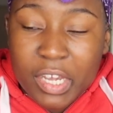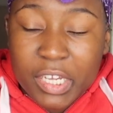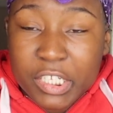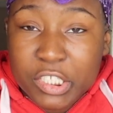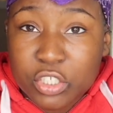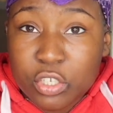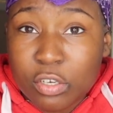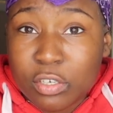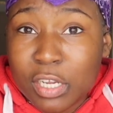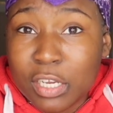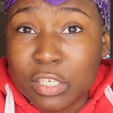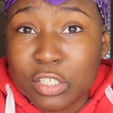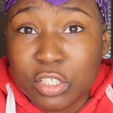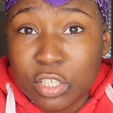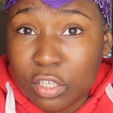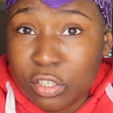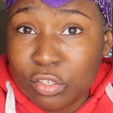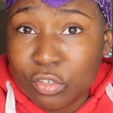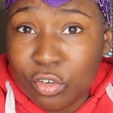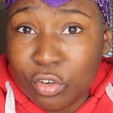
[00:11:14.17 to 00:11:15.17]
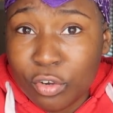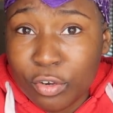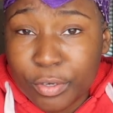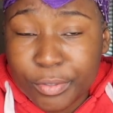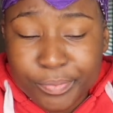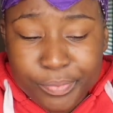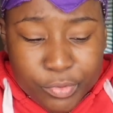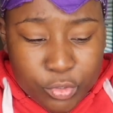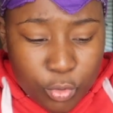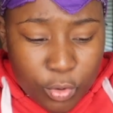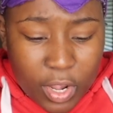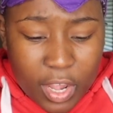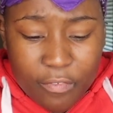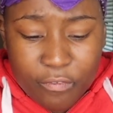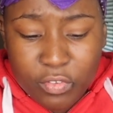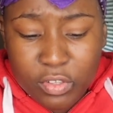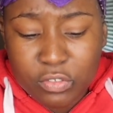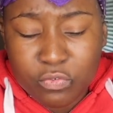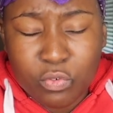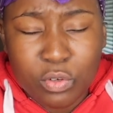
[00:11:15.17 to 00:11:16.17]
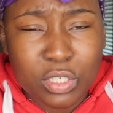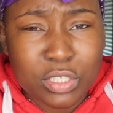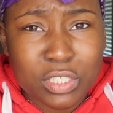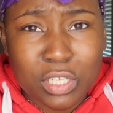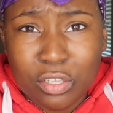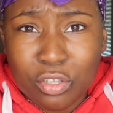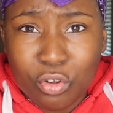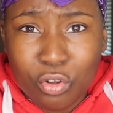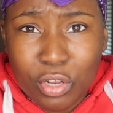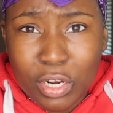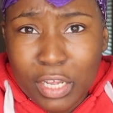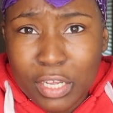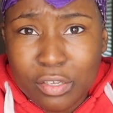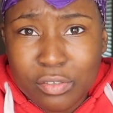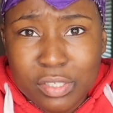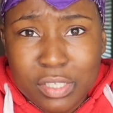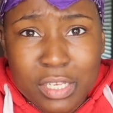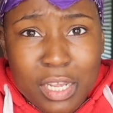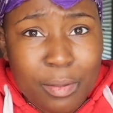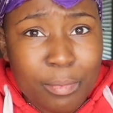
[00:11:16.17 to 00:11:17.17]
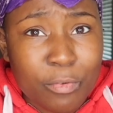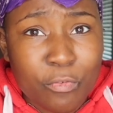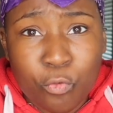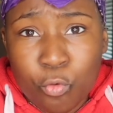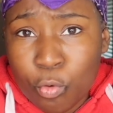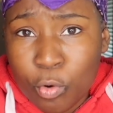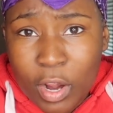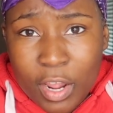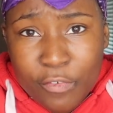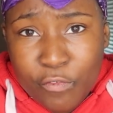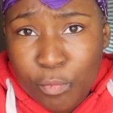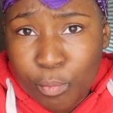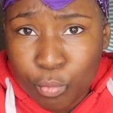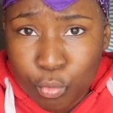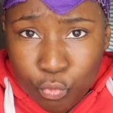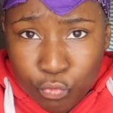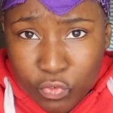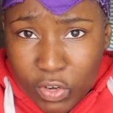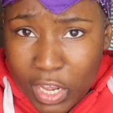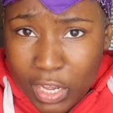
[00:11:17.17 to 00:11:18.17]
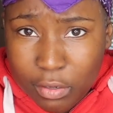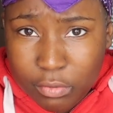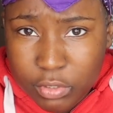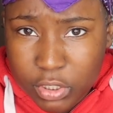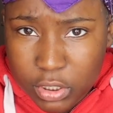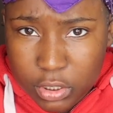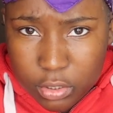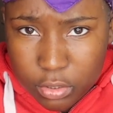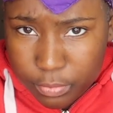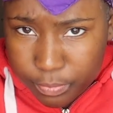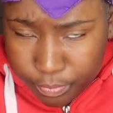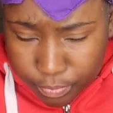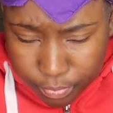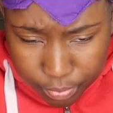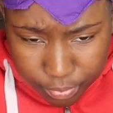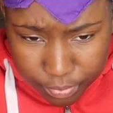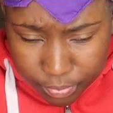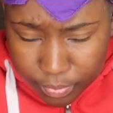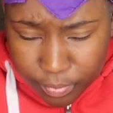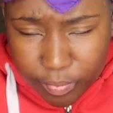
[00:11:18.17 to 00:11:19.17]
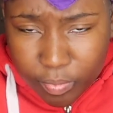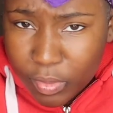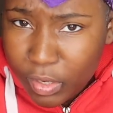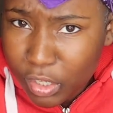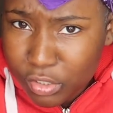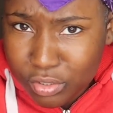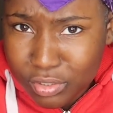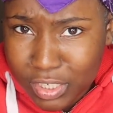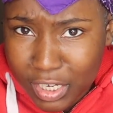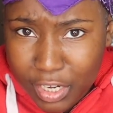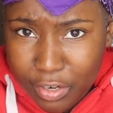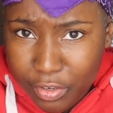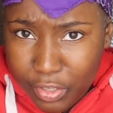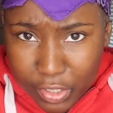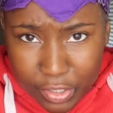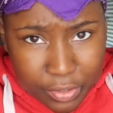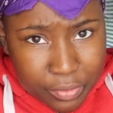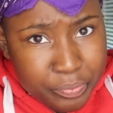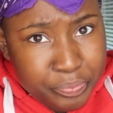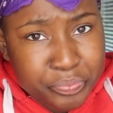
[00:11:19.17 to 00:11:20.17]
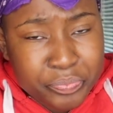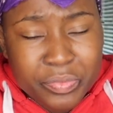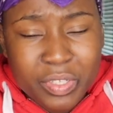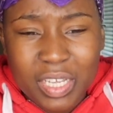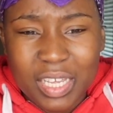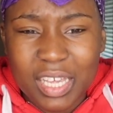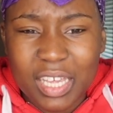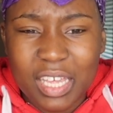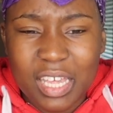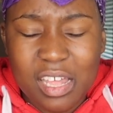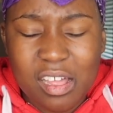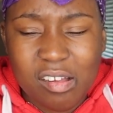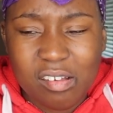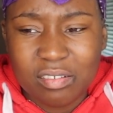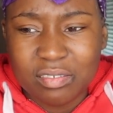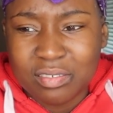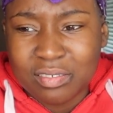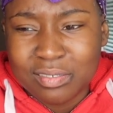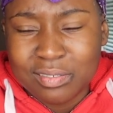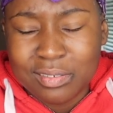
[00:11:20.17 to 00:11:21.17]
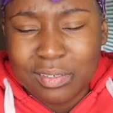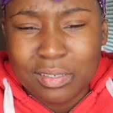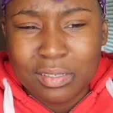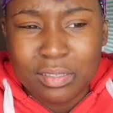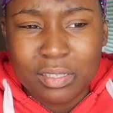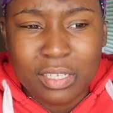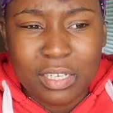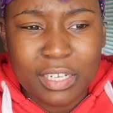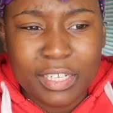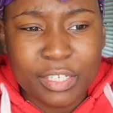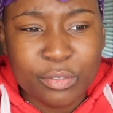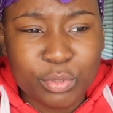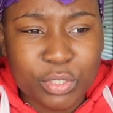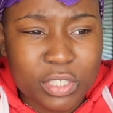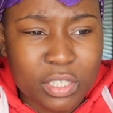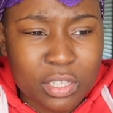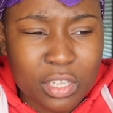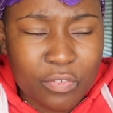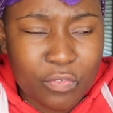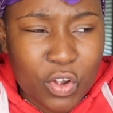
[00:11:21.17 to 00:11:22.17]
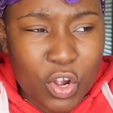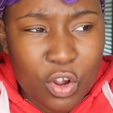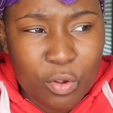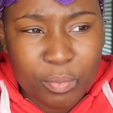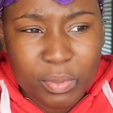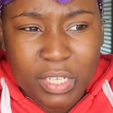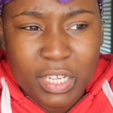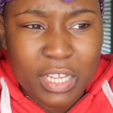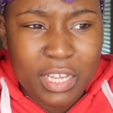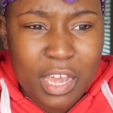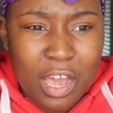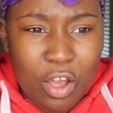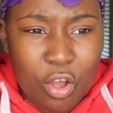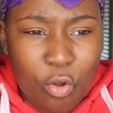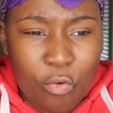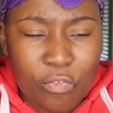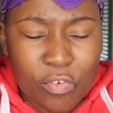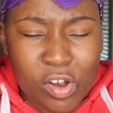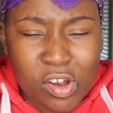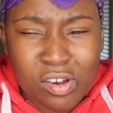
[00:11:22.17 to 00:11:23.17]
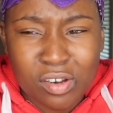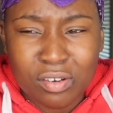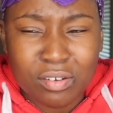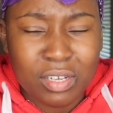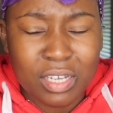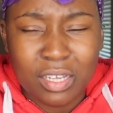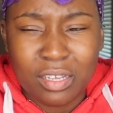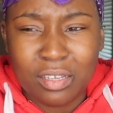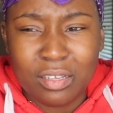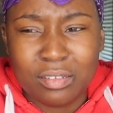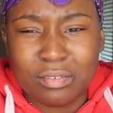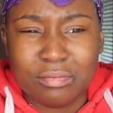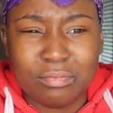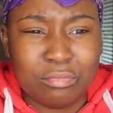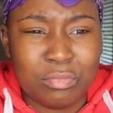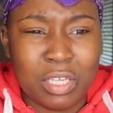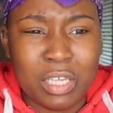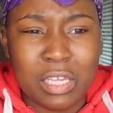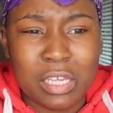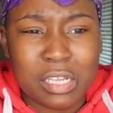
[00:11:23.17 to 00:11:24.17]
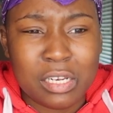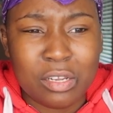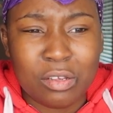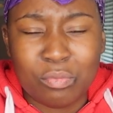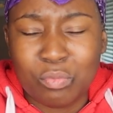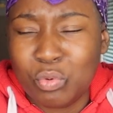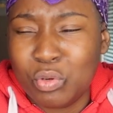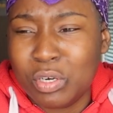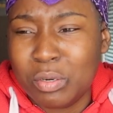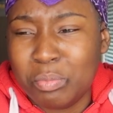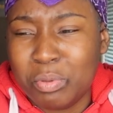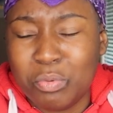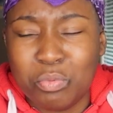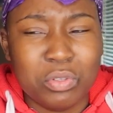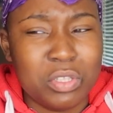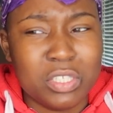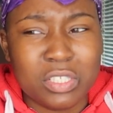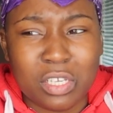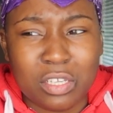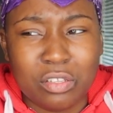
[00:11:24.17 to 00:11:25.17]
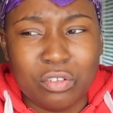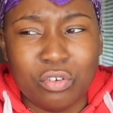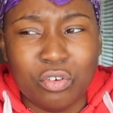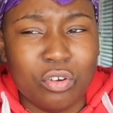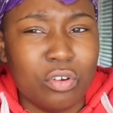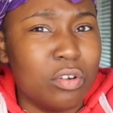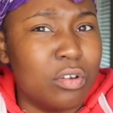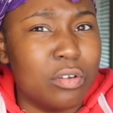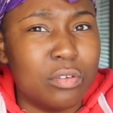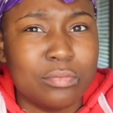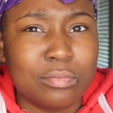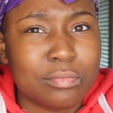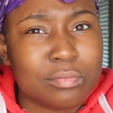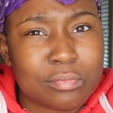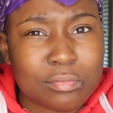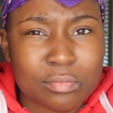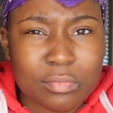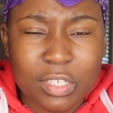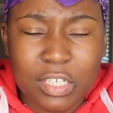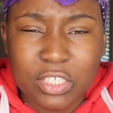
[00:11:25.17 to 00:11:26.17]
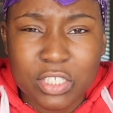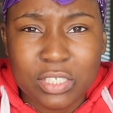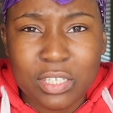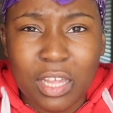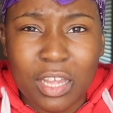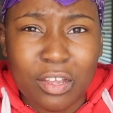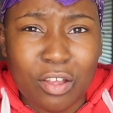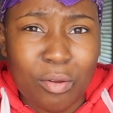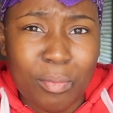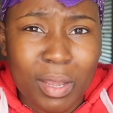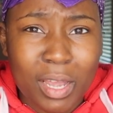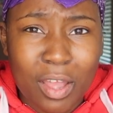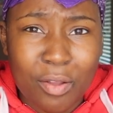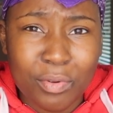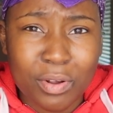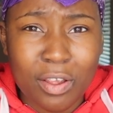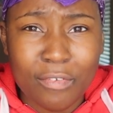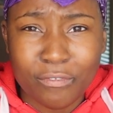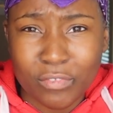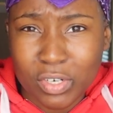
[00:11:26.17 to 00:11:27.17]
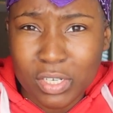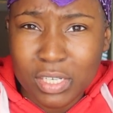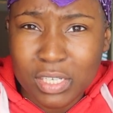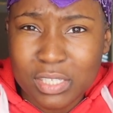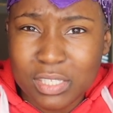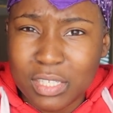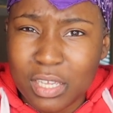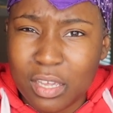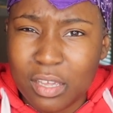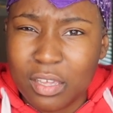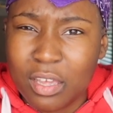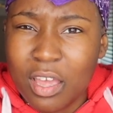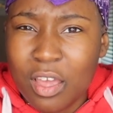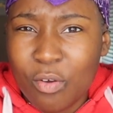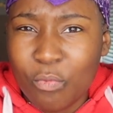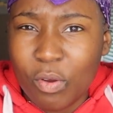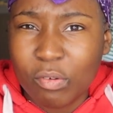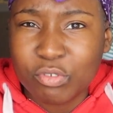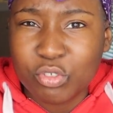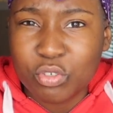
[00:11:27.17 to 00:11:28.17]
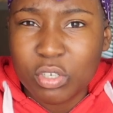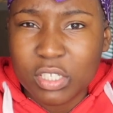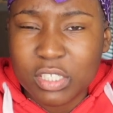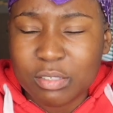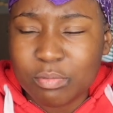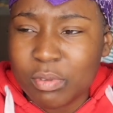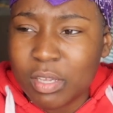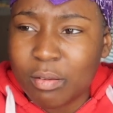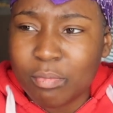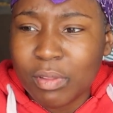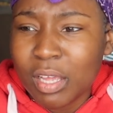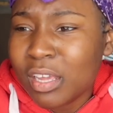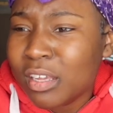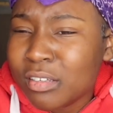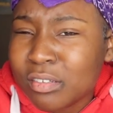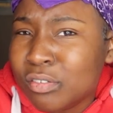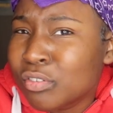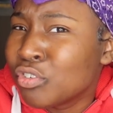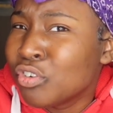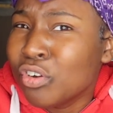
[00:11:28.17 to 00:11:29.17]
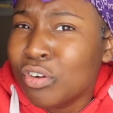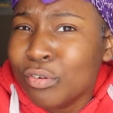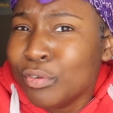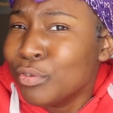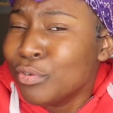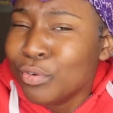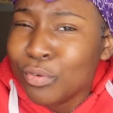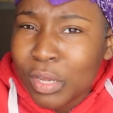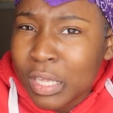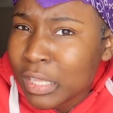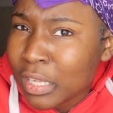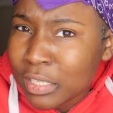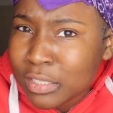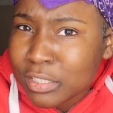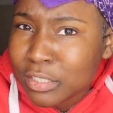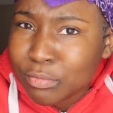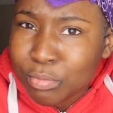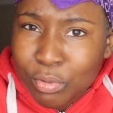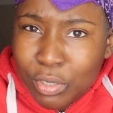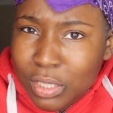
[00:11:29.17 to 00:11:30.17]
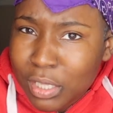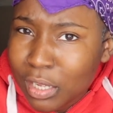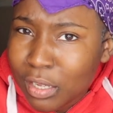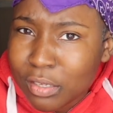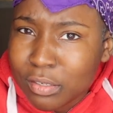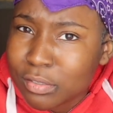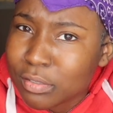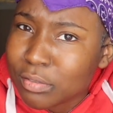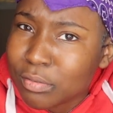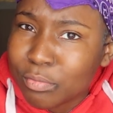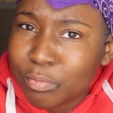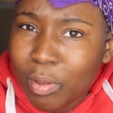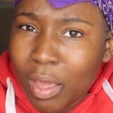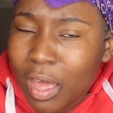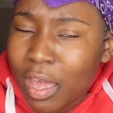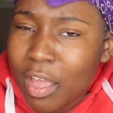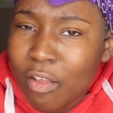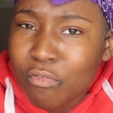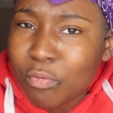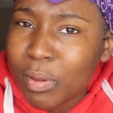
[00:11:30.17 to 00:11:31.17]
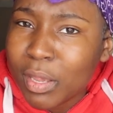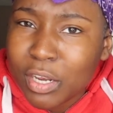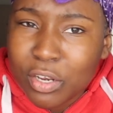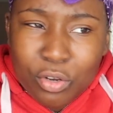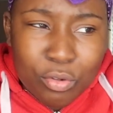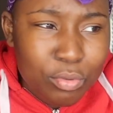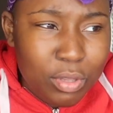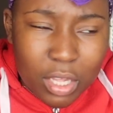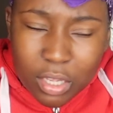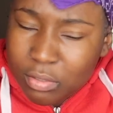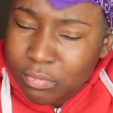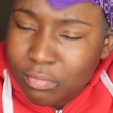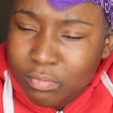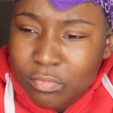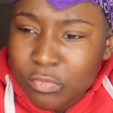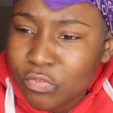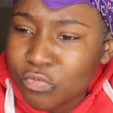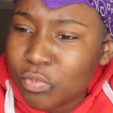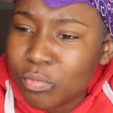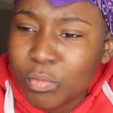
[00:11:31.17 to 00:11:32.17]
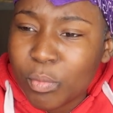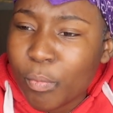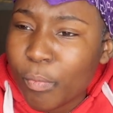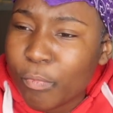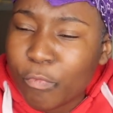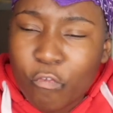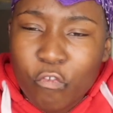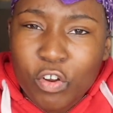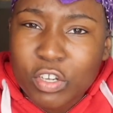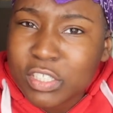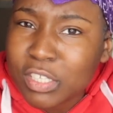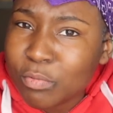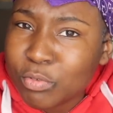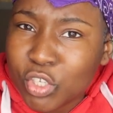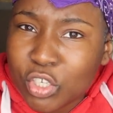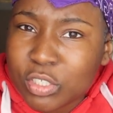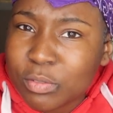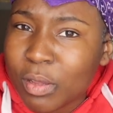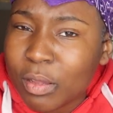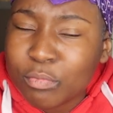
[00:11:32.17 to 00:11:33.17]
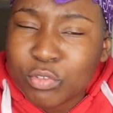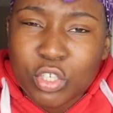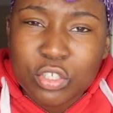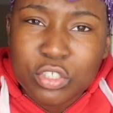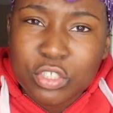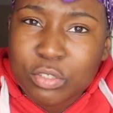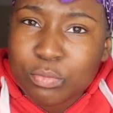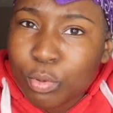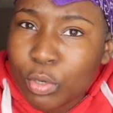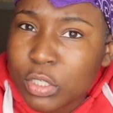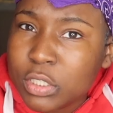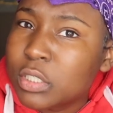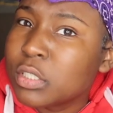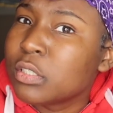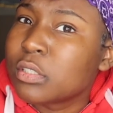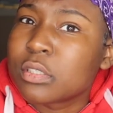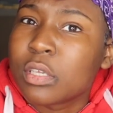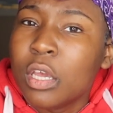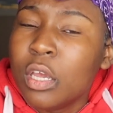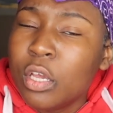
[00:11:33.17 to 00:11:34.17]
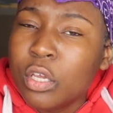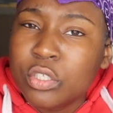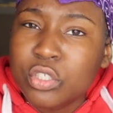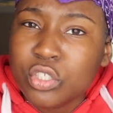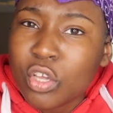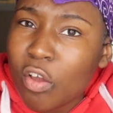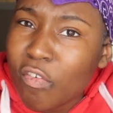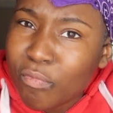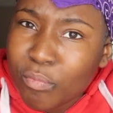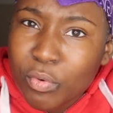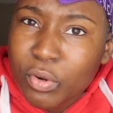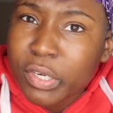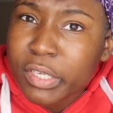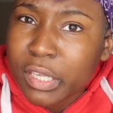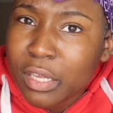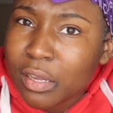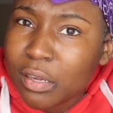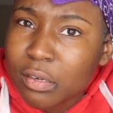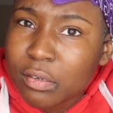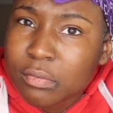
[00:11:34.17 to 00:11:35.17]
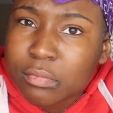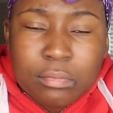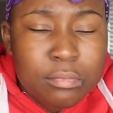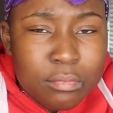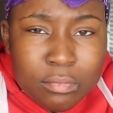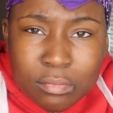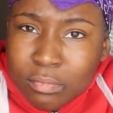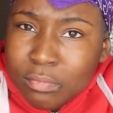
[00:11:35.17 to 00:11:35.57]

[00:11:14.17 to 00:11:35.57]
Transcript: he started dating this other girl, or had friends for this other girl that he used to date before I even moved down to the area, and he was still in love with her, but then he got over her, and he ended up wanting to be with this other girl. And she like, oh my god, we're not friends, like why would you do that to me? I'm like, girl, you knew I like this boy, like bye. Everybody knew, like from the first time you talked to me, I've been talking to this boy since sophomore year.